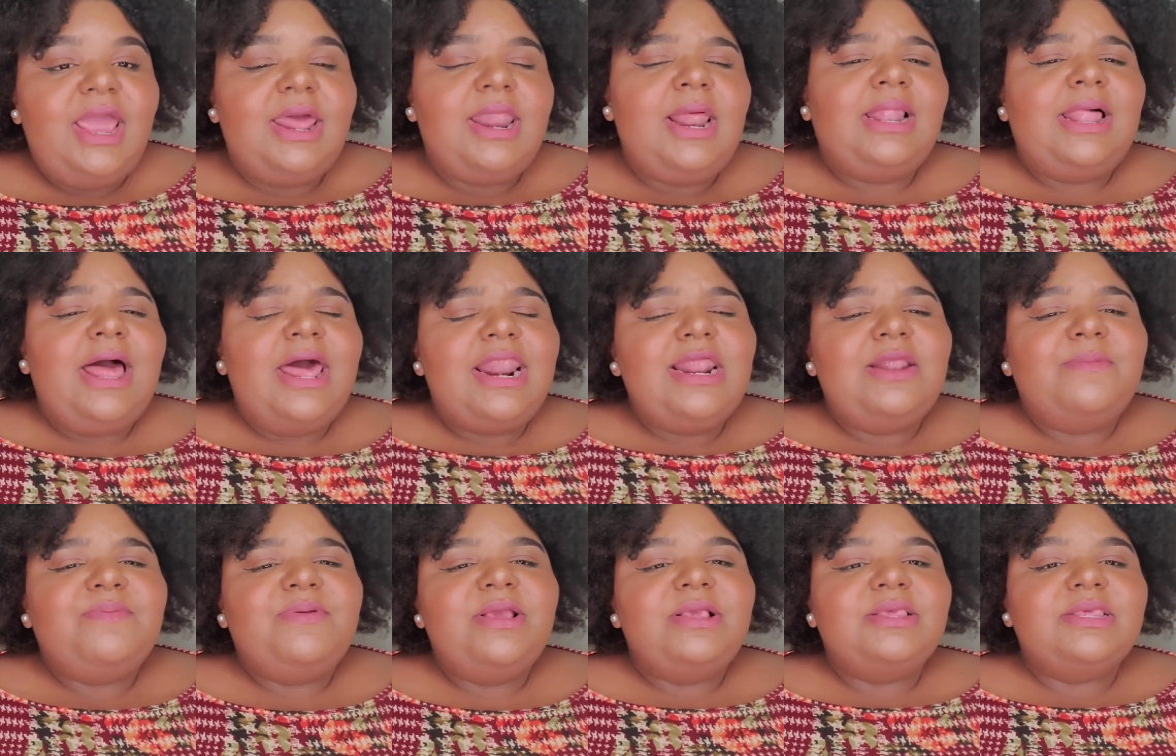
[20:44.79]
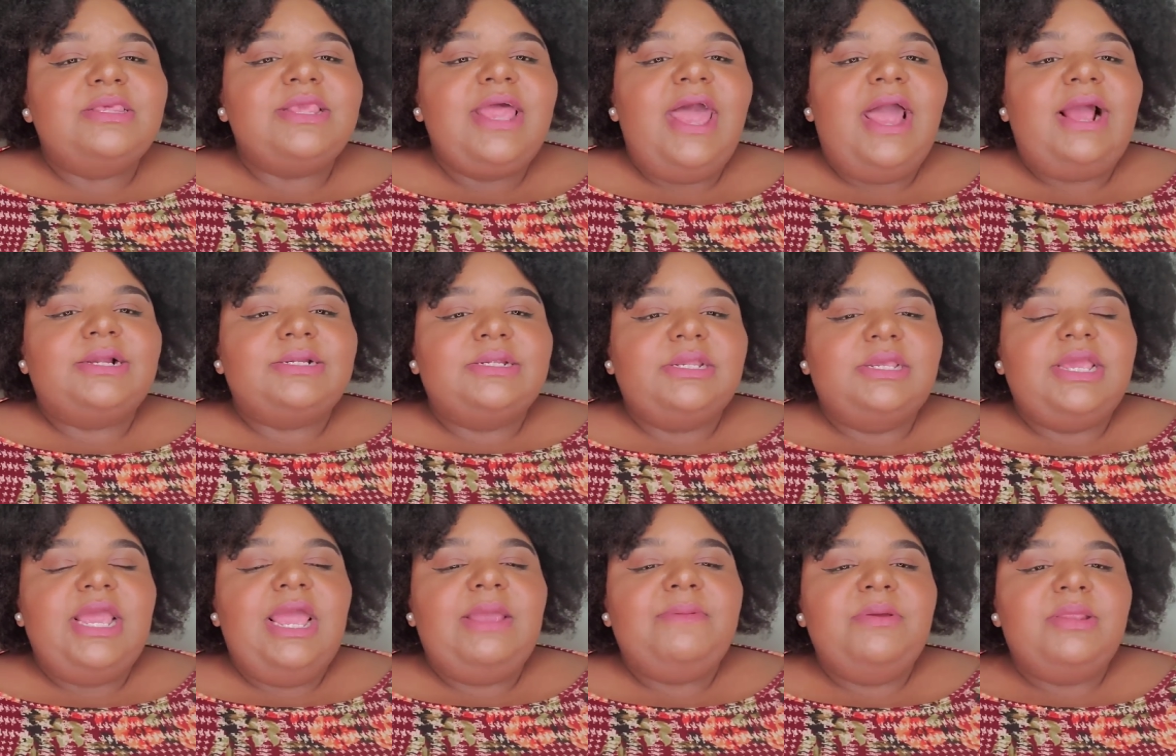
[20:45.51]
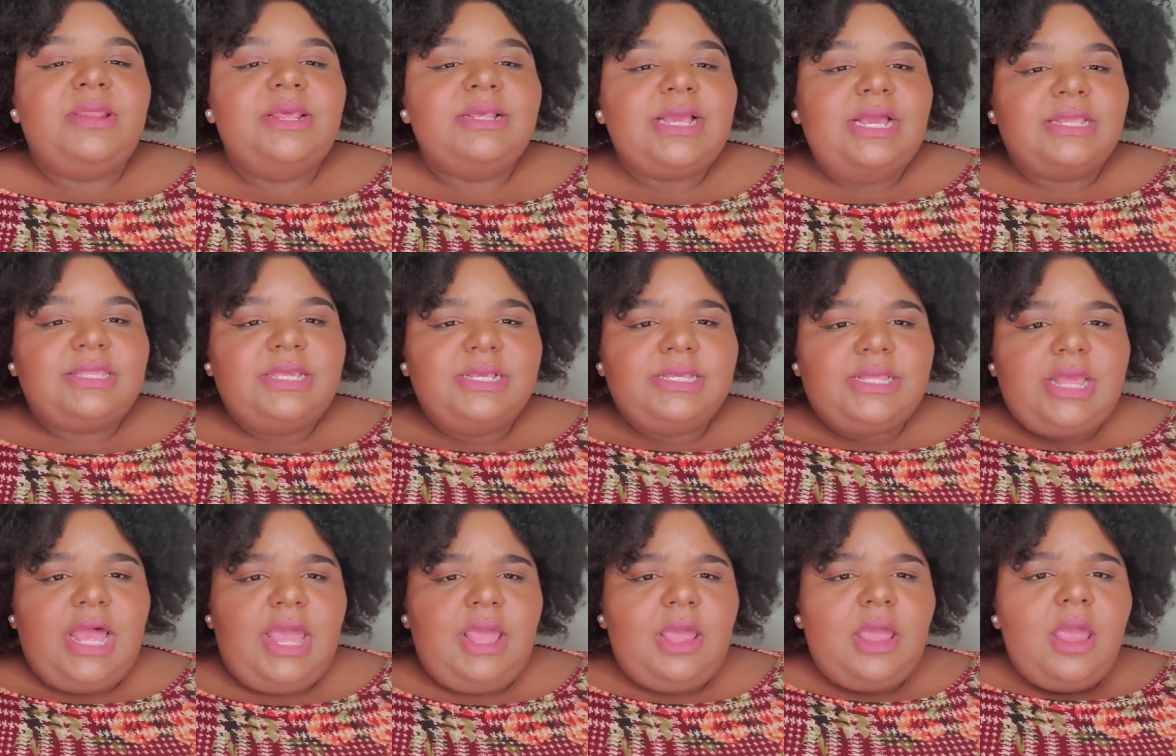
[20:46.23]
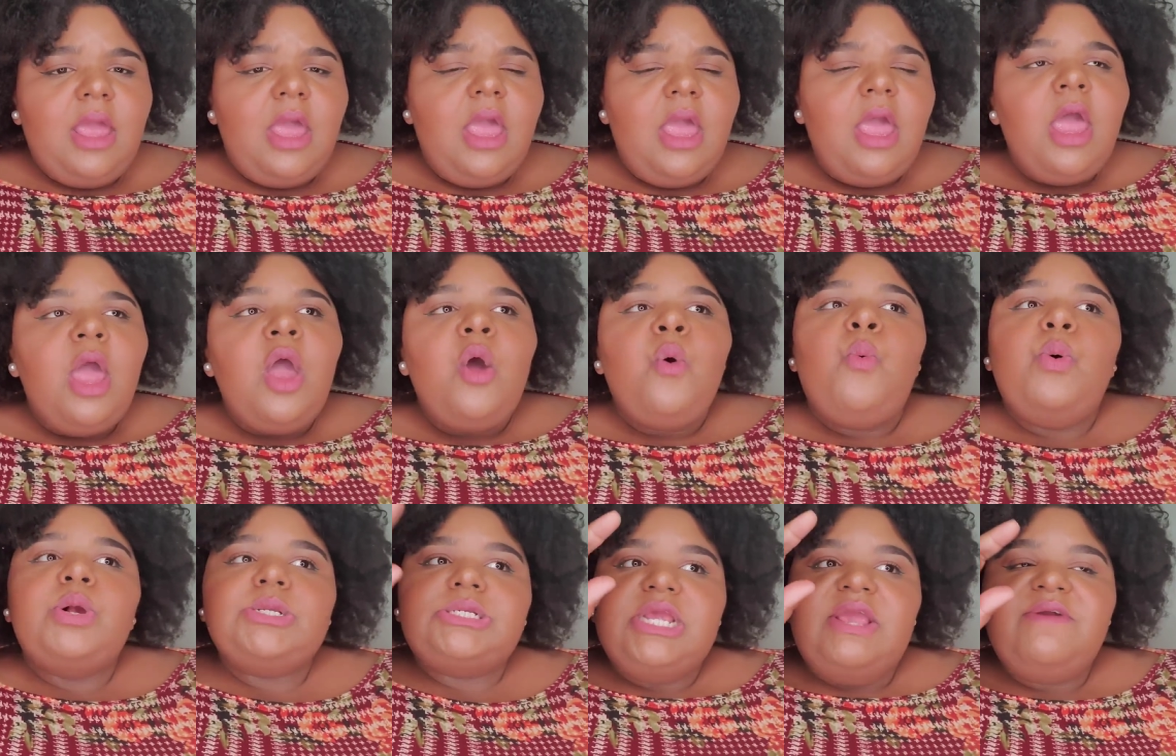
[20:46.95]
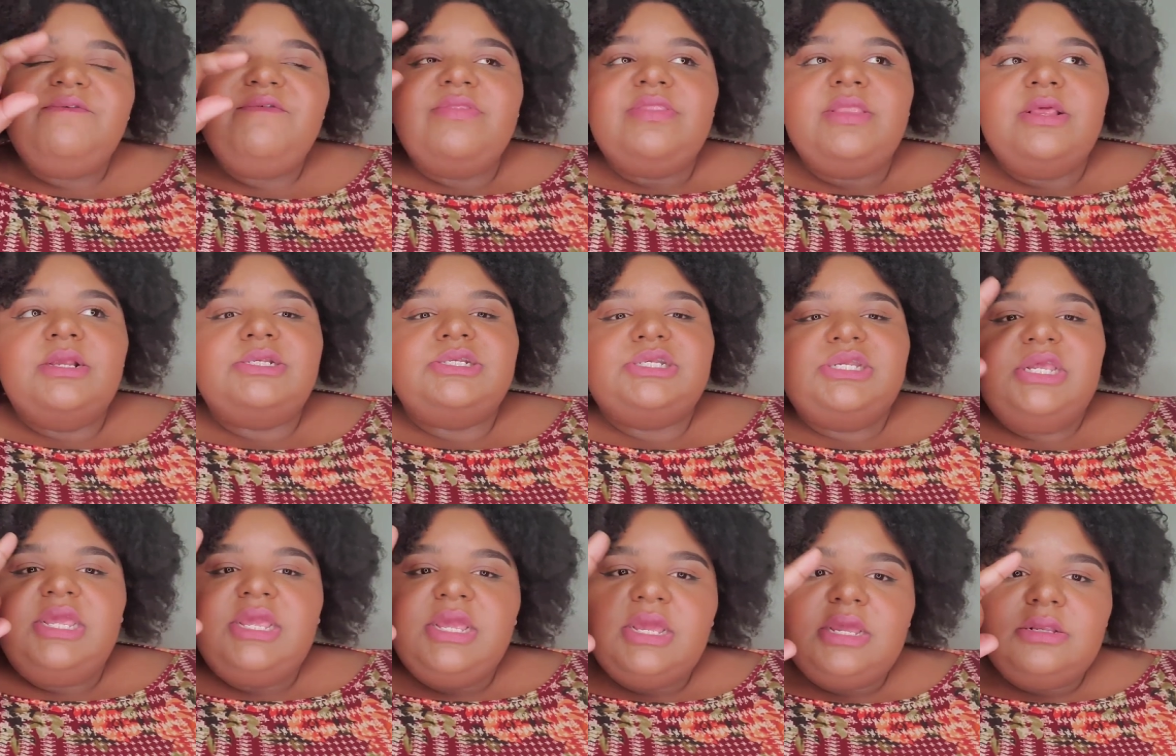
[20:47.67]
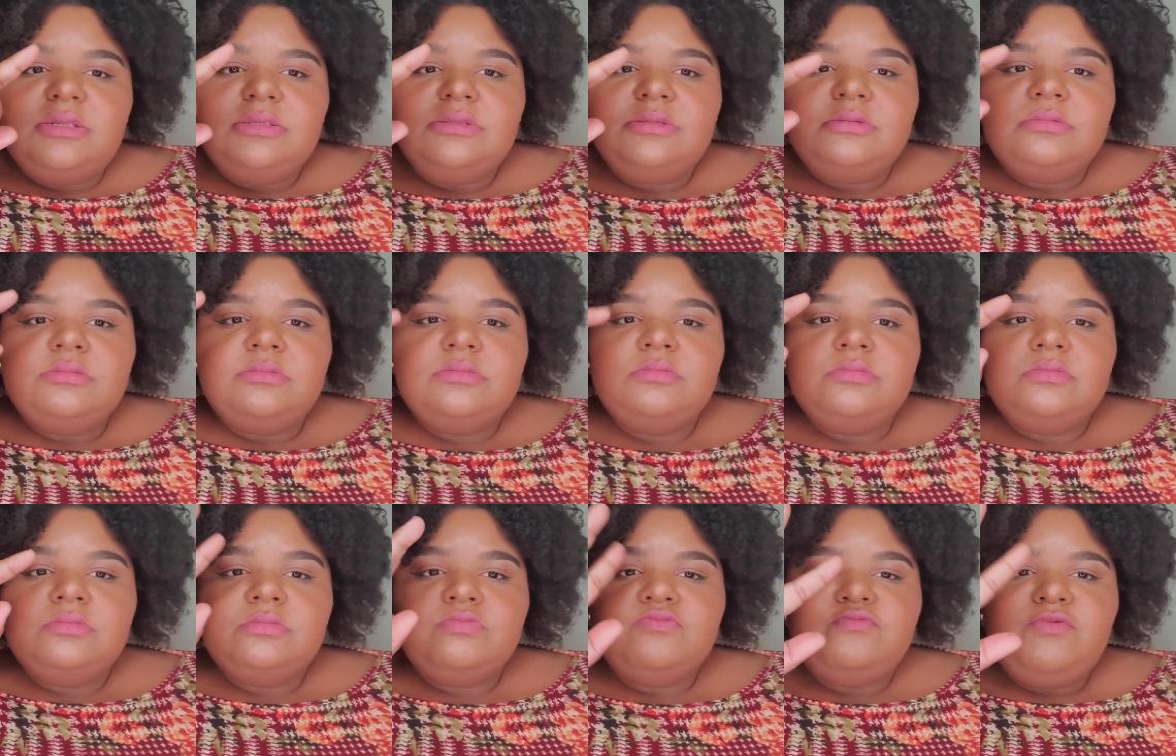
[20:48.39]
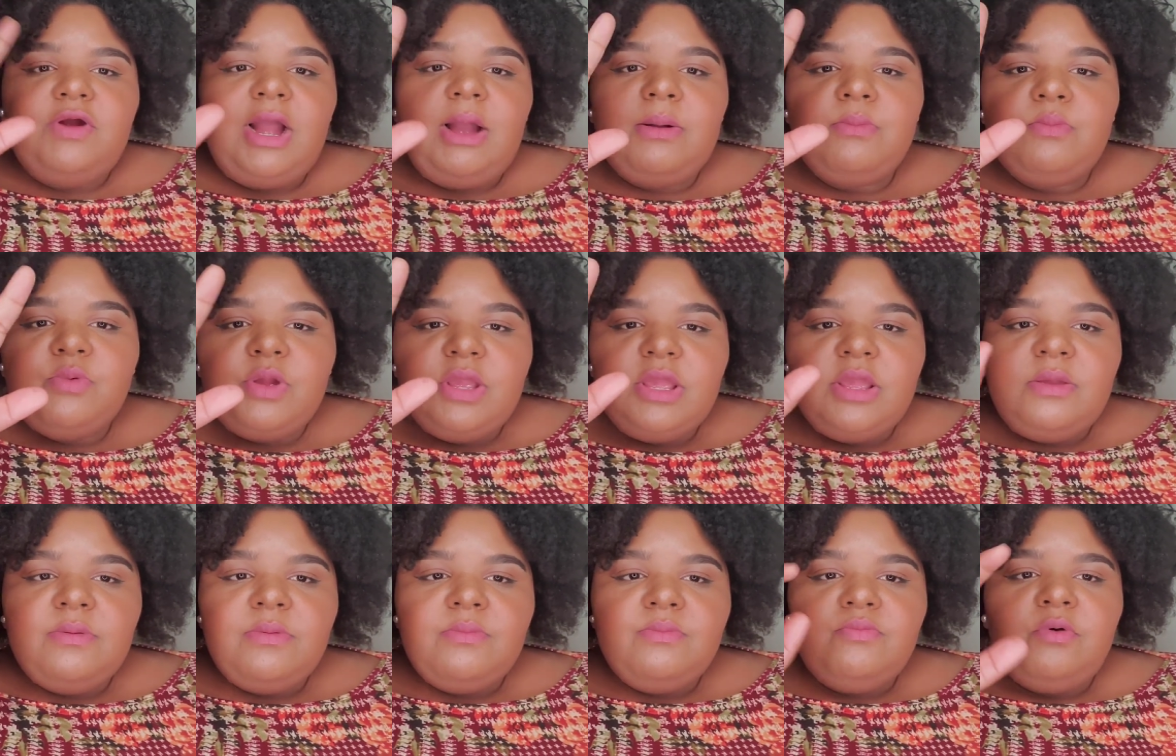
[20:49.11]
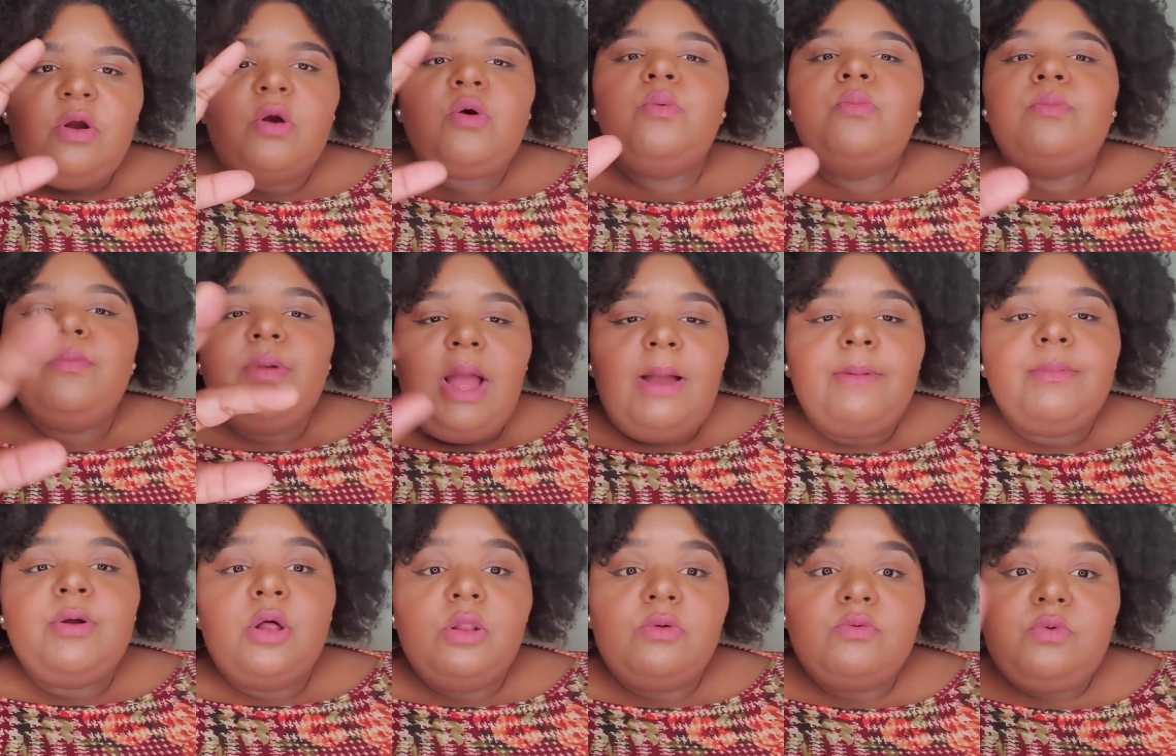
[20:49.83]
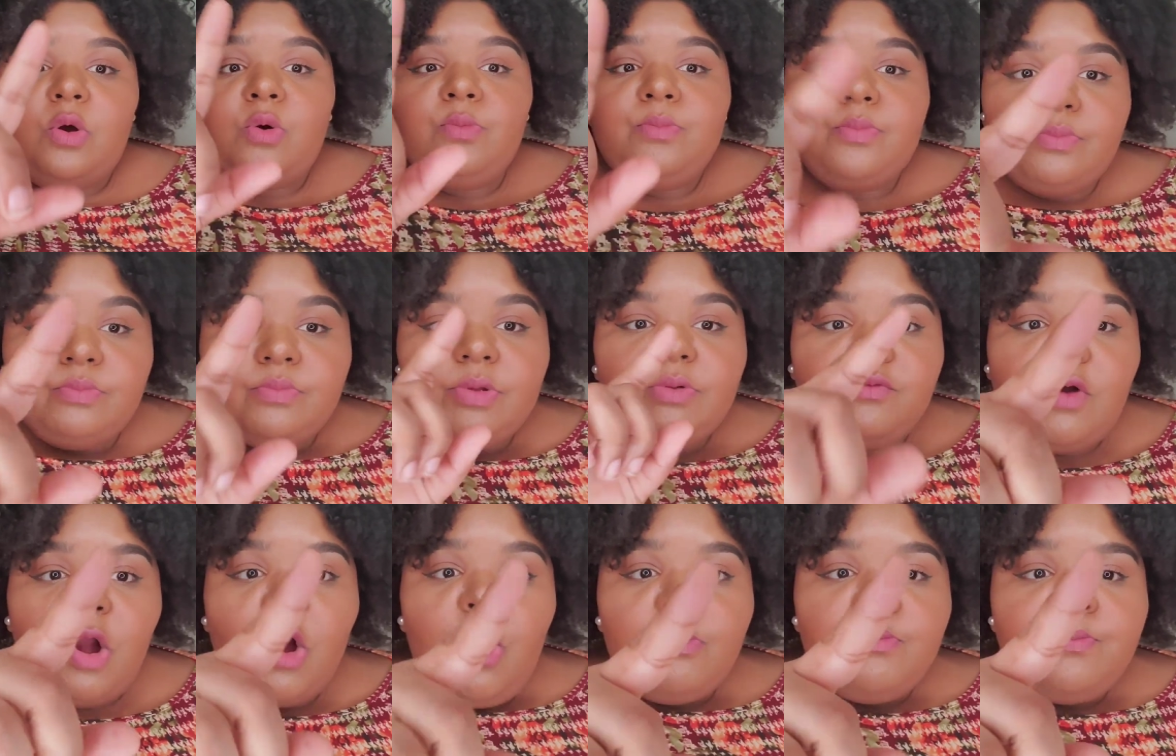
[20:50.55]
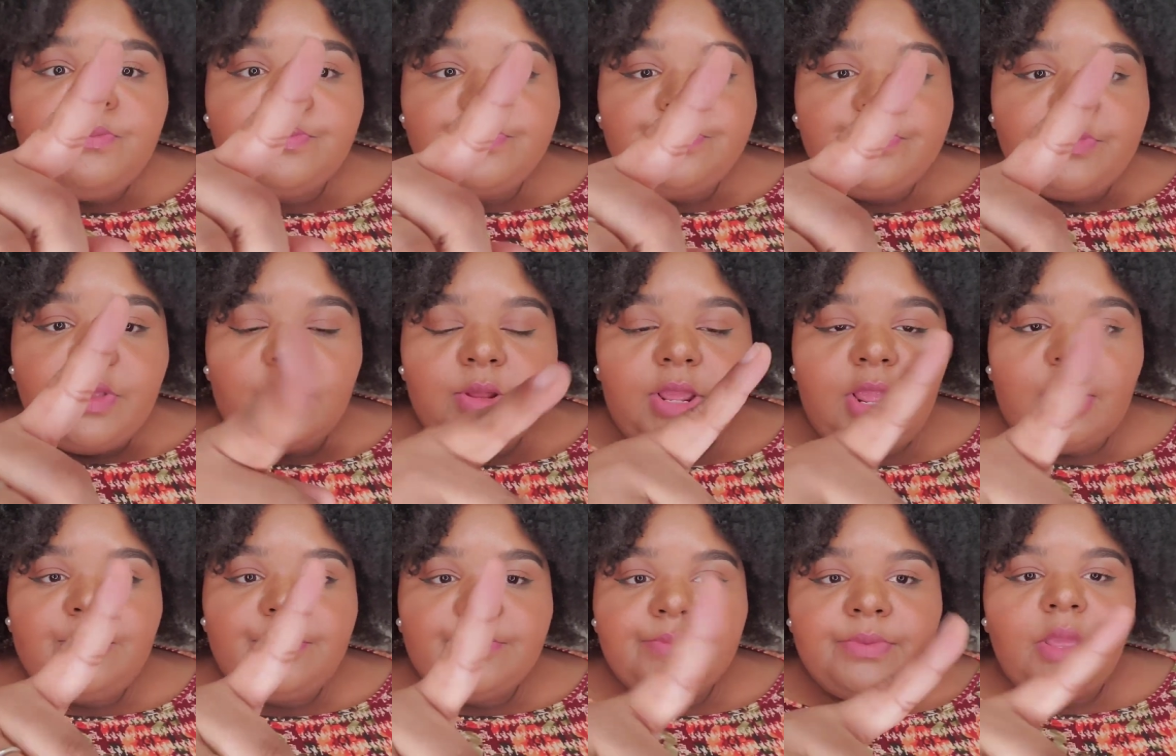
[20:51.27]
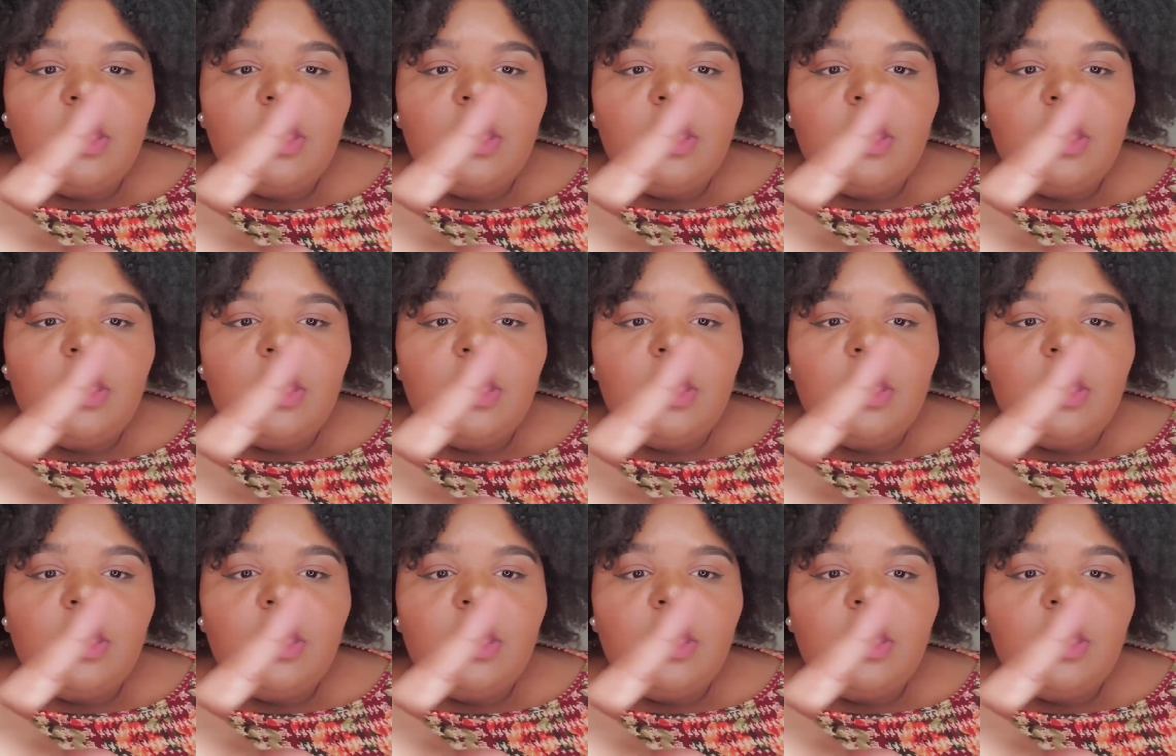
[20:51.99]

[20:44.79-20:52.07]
And a lot of the pieces actually came in. He's like, he's like, which even the Shein, Romwe, Rome, I'm gonna call it Rome. Rome, I don't care.